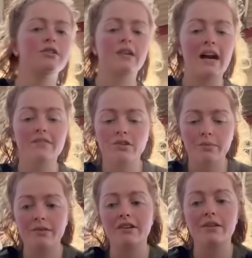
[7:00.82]
I've
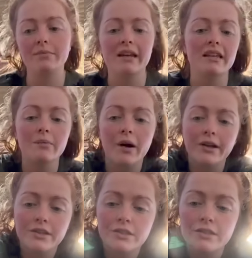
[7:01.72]
not been around many of the
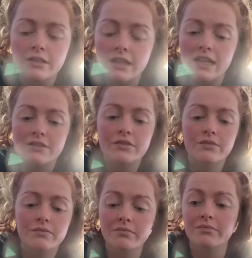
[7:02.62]
parks the last few,
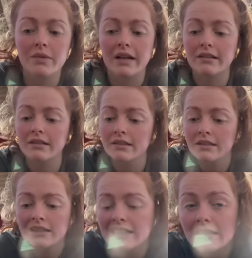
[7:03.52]

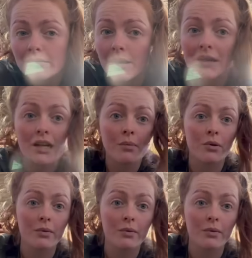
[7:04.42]
well, probably a couple of